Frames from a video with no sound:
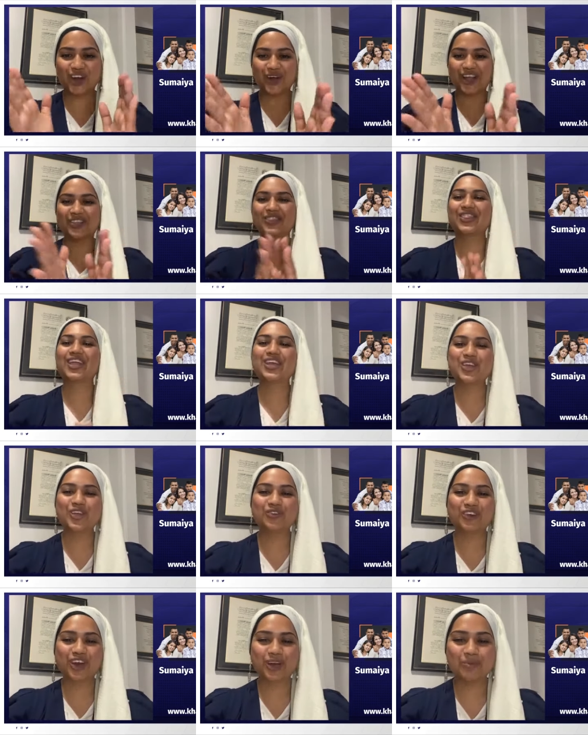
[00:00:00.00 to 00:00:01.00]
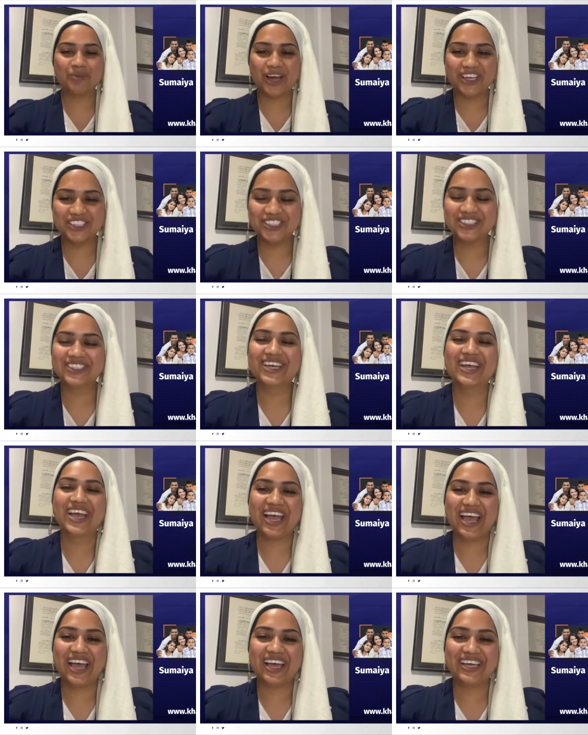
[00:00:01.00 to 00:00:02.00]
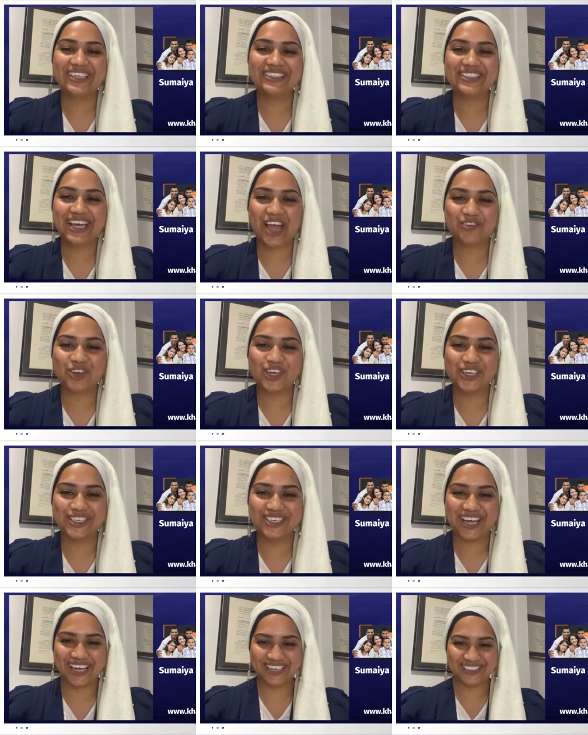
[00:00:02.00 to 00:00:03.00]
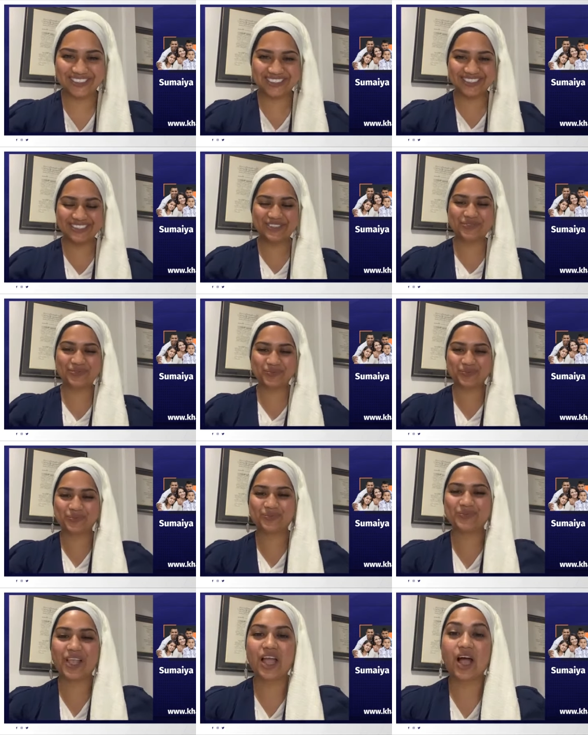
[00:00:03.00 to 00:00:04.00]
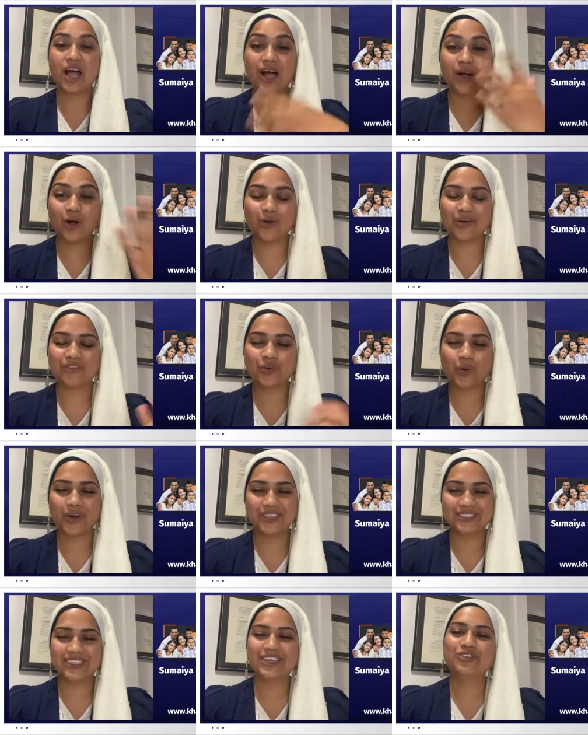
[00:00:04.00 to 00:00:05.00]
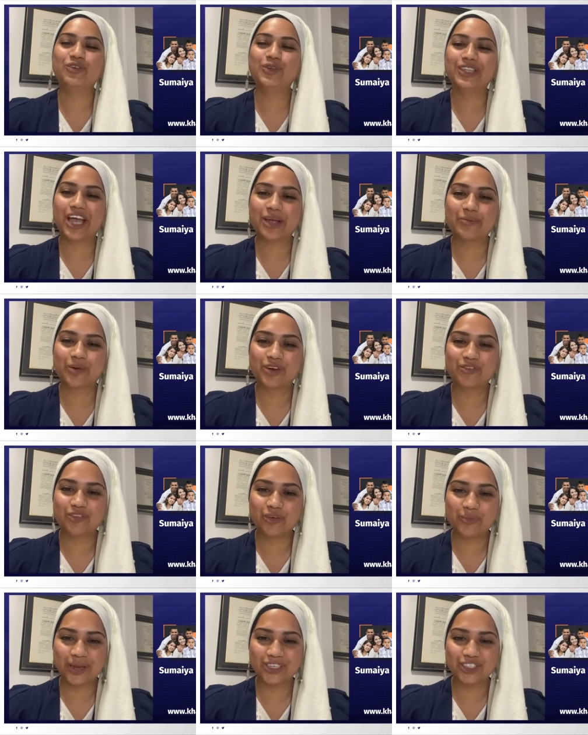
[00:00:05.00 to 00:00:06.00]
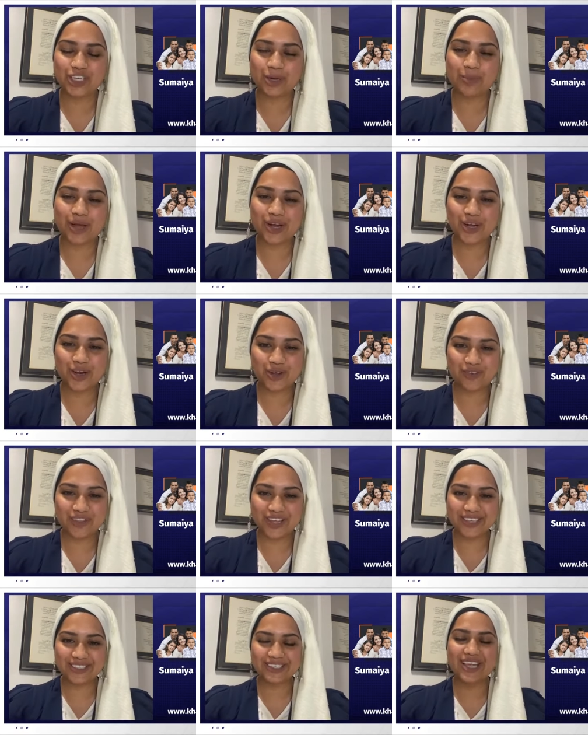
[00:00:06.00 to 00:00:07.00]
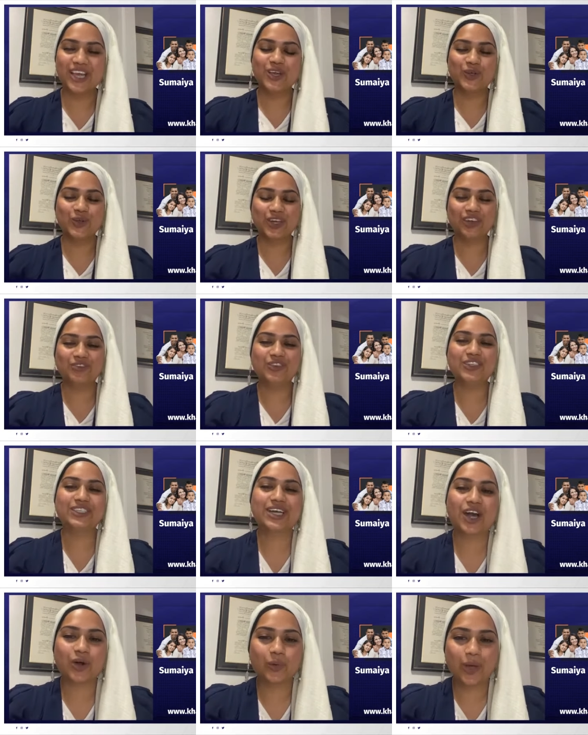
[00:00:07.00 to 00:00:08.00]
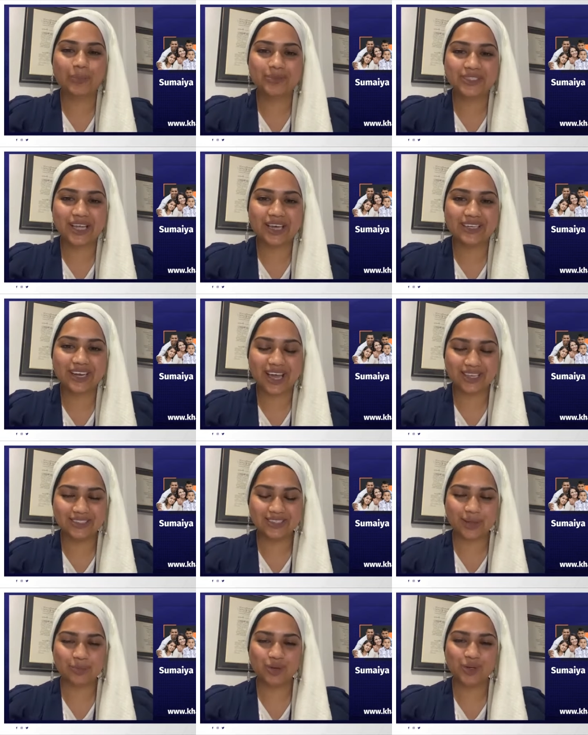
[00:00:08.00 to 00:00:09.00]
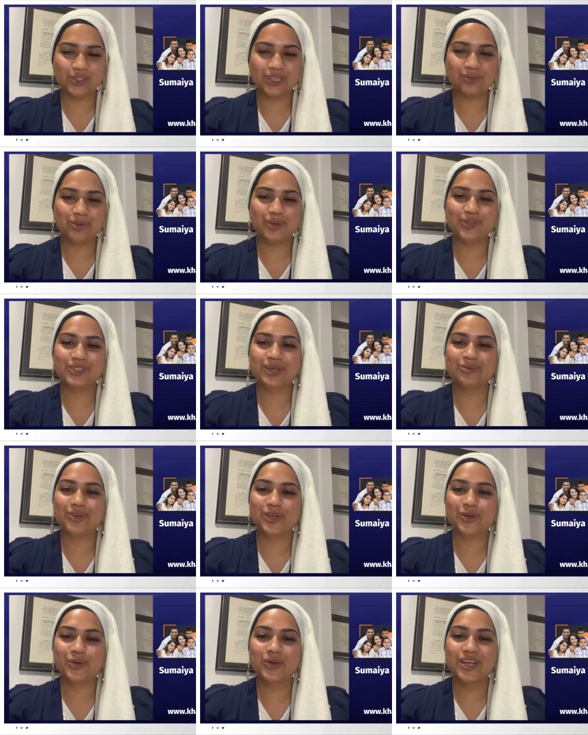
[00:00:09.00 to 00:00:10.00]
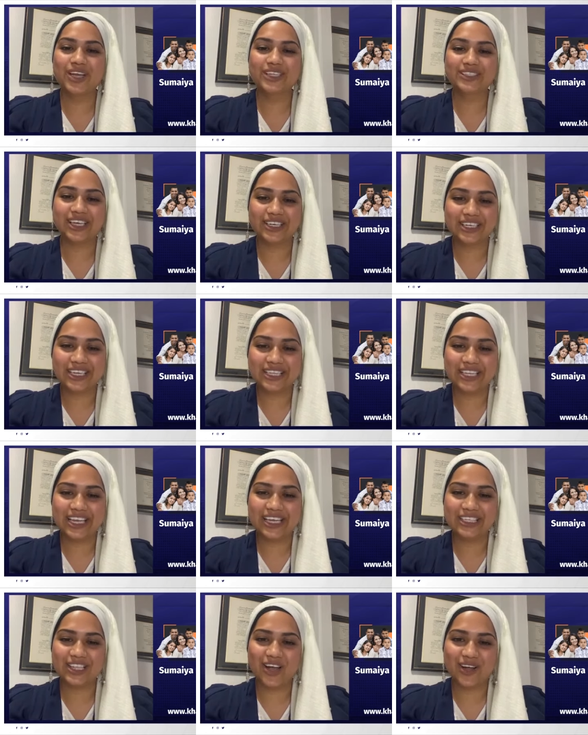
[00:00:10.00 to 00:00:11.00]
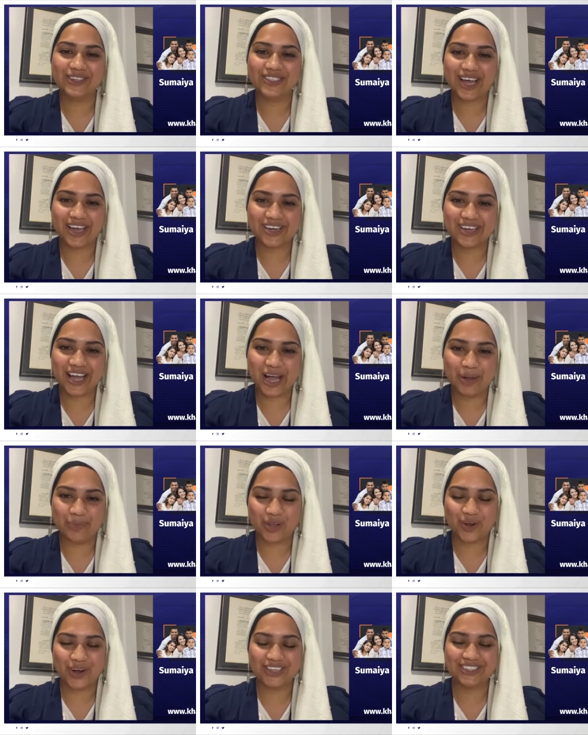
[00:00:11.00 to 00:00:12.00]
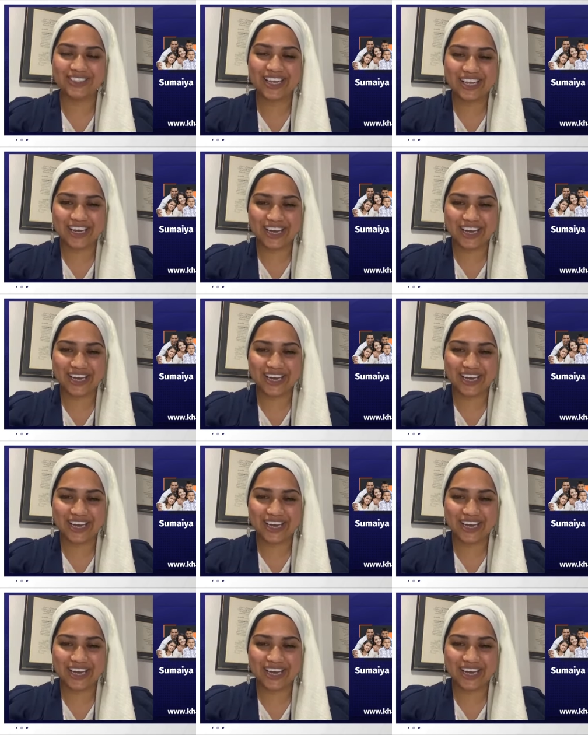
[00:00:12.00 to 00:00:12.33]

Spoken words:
All right, thank you very much, and have a good night. Of course, and if you'd like more information about any of this, you can visit our website at www.kaliklaw.com. All right.